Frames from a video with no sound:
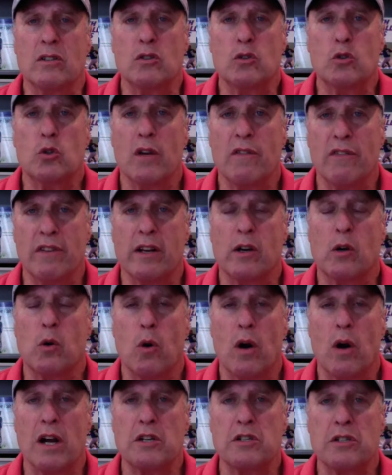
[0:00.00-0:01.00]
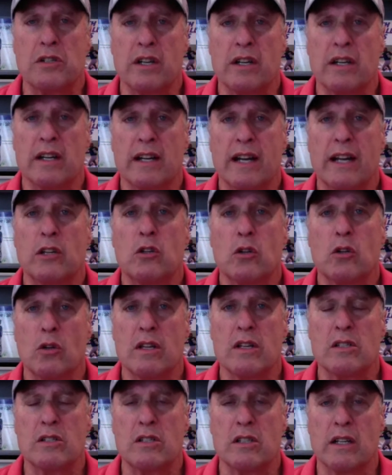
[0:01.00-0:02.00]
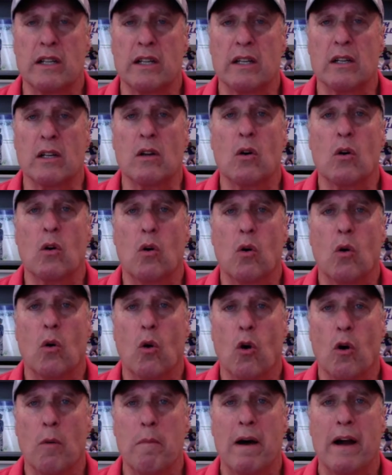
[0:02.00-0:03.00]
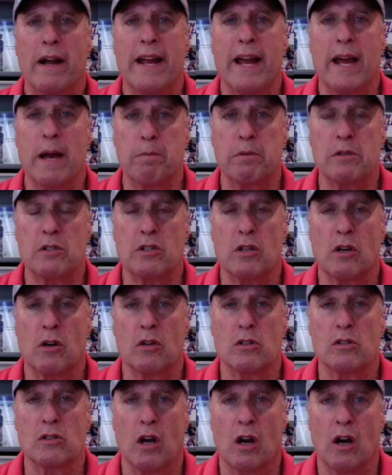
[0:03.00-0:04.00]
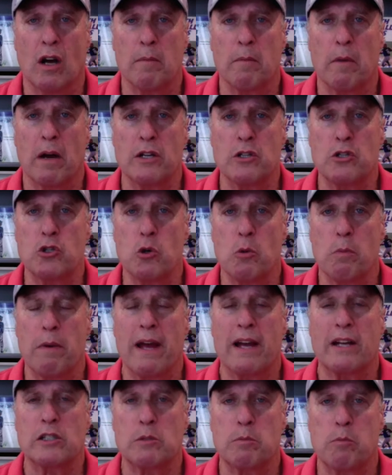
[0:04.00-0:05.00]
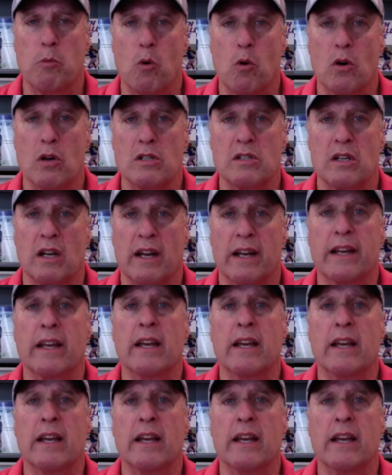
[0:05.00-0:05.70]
trivia question, and I do this in all my episodes on my Schupak Sports,